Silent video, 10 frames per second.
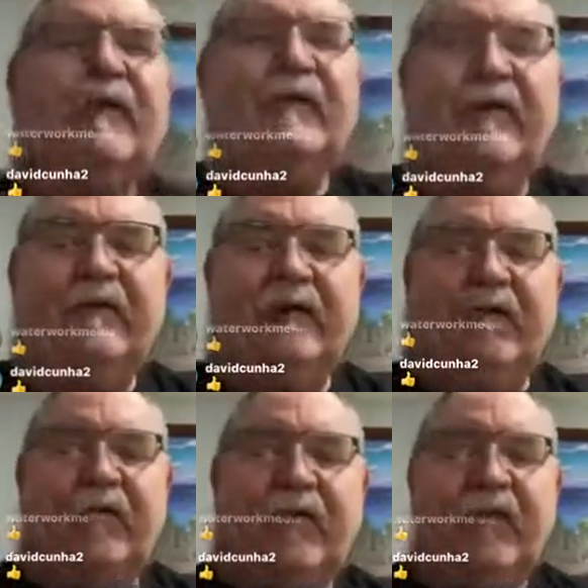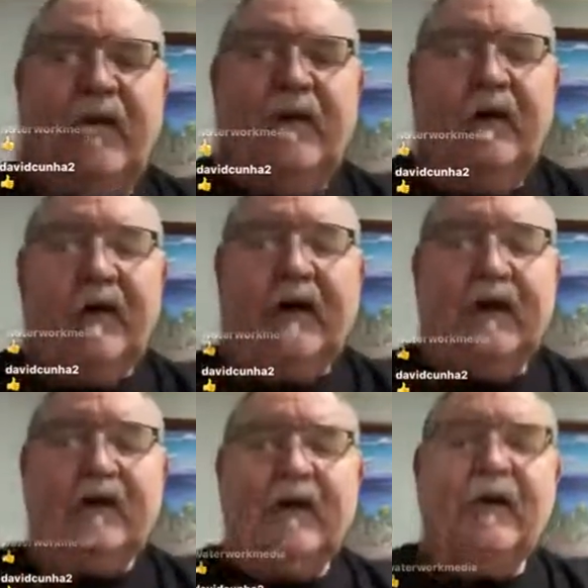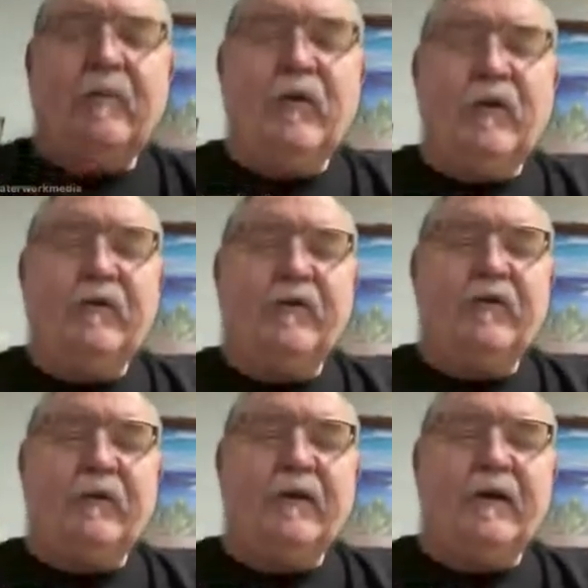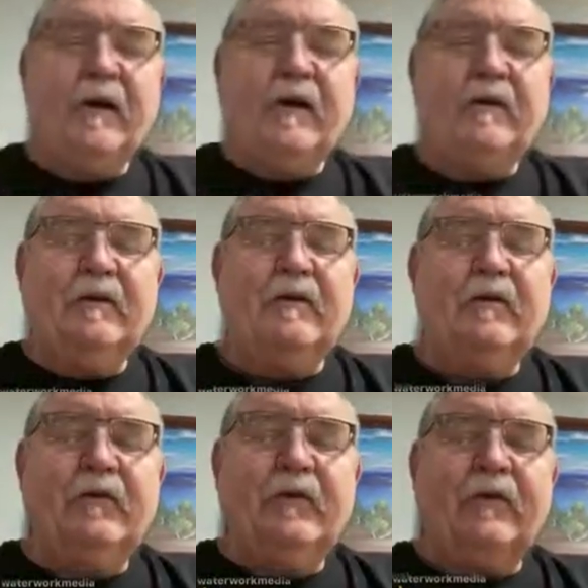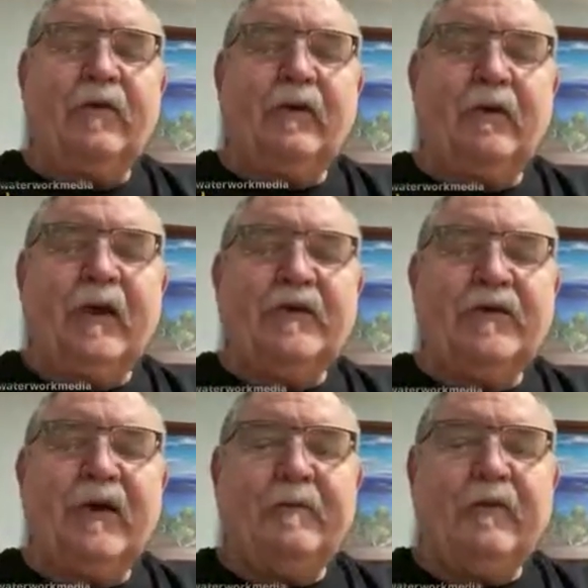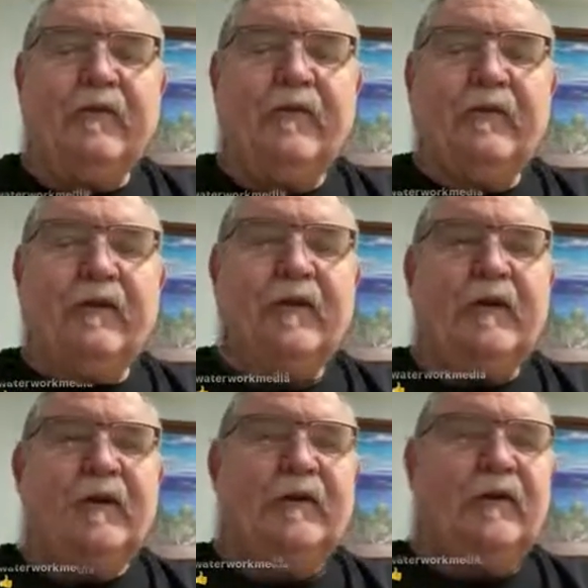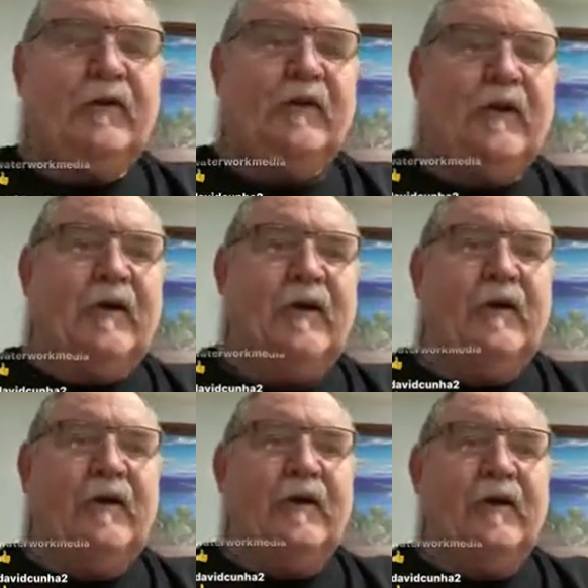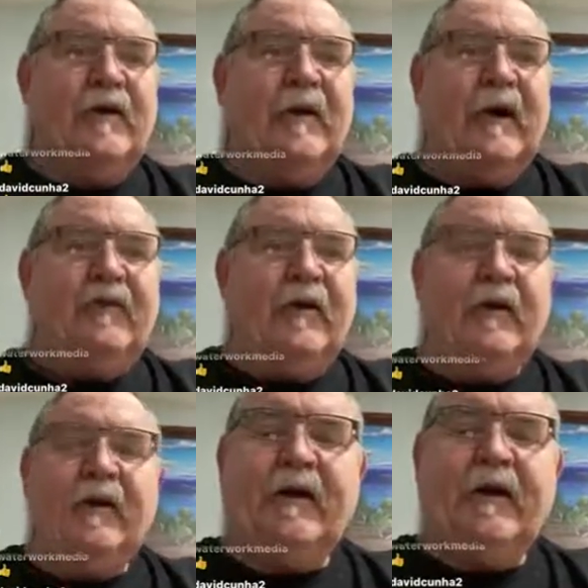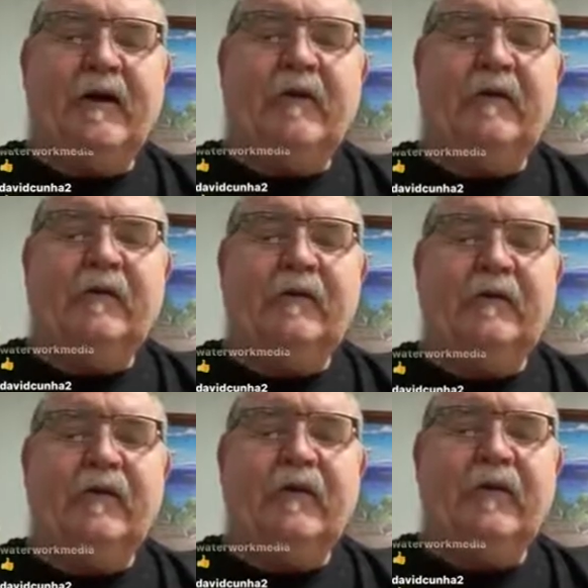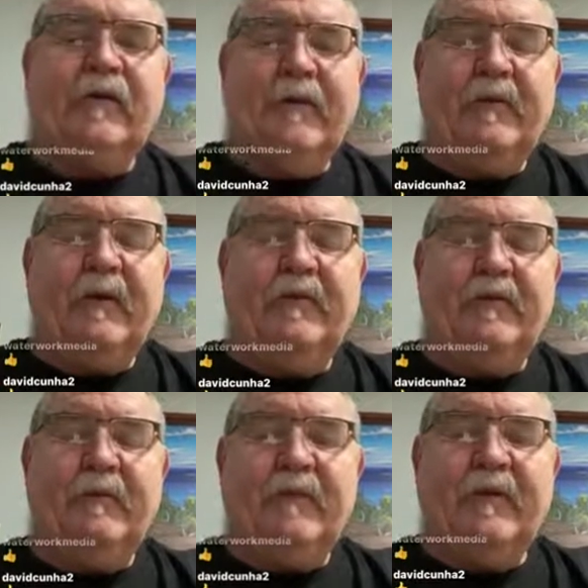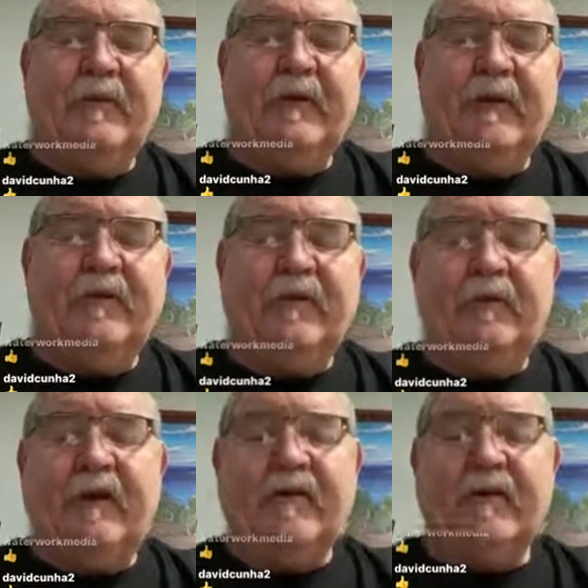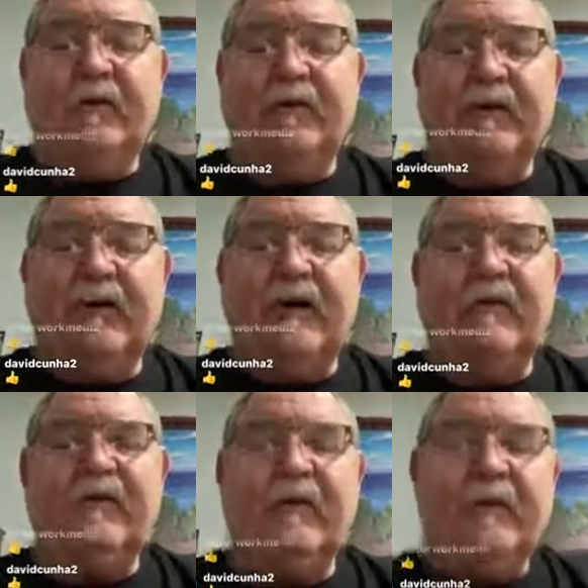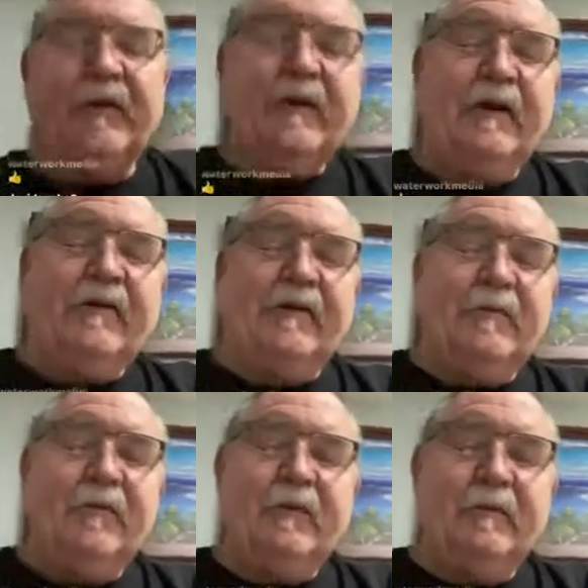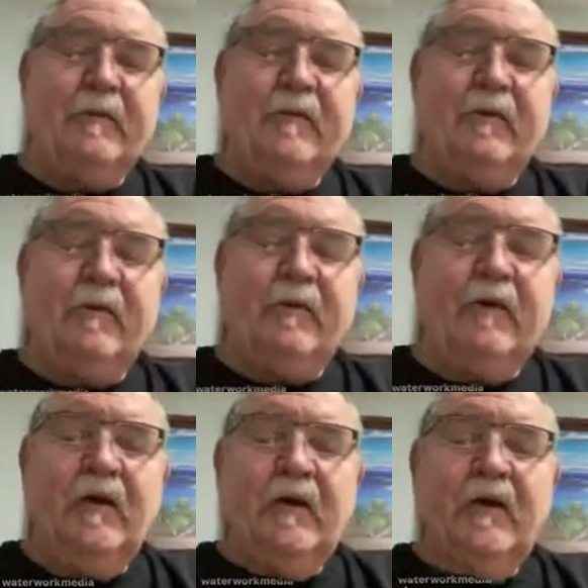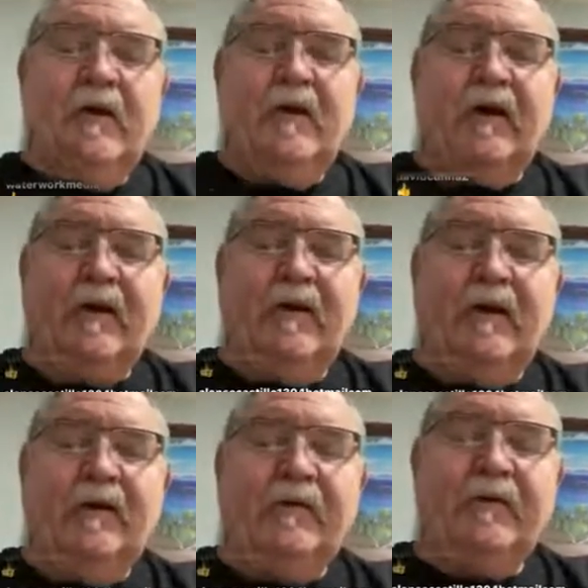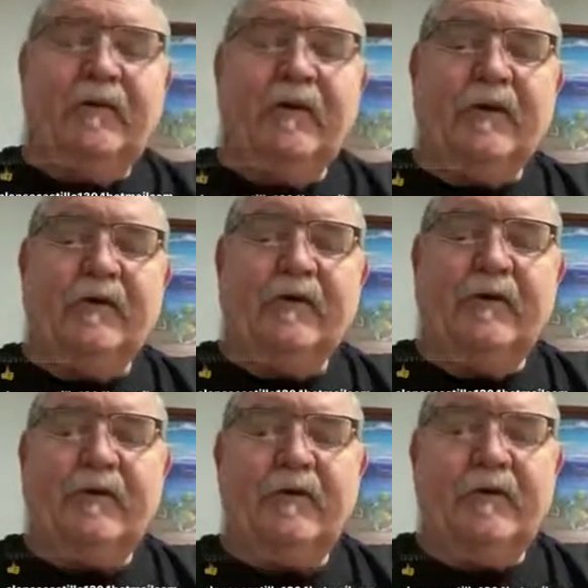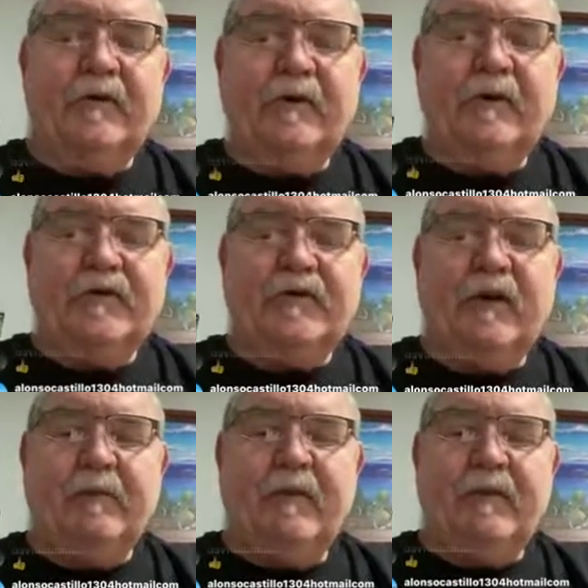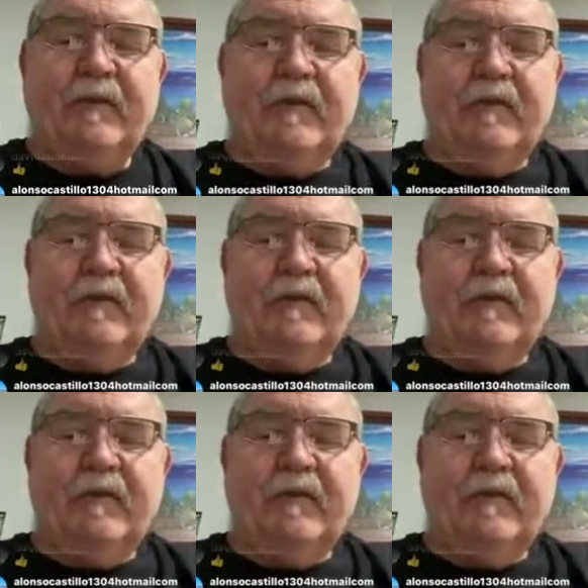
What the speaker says: and 74, I got a lot of boards from a lot of different great shapers, and I felt I always learned something from somebody. Some guys I learned a lot from, other guys I picked up a few ideas or tricks or shaping,